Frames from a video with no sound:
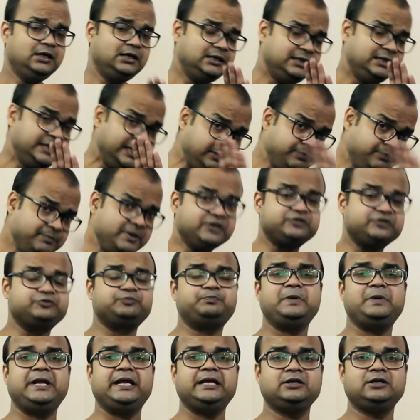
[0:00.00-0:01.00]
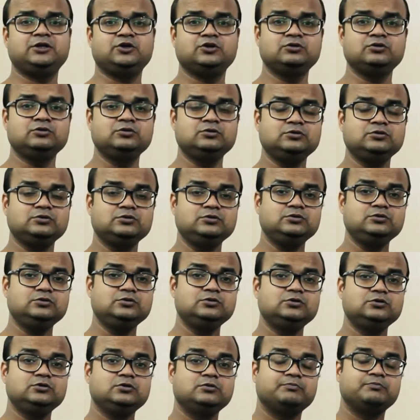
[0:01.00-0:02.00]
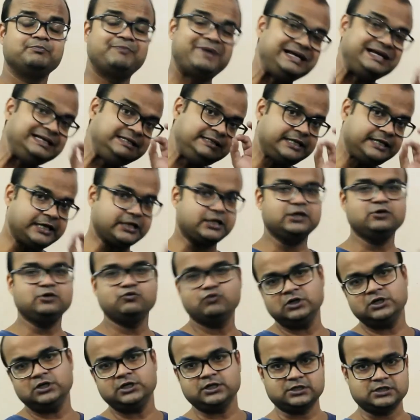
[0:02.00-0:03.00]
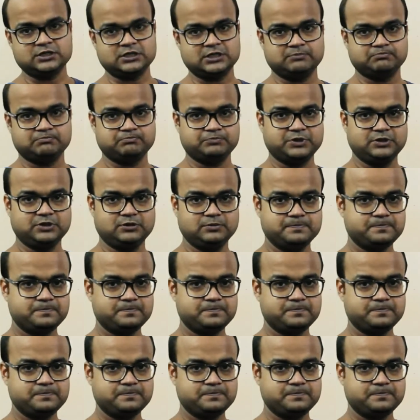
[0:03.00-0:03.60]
Let me explain you by taking one example.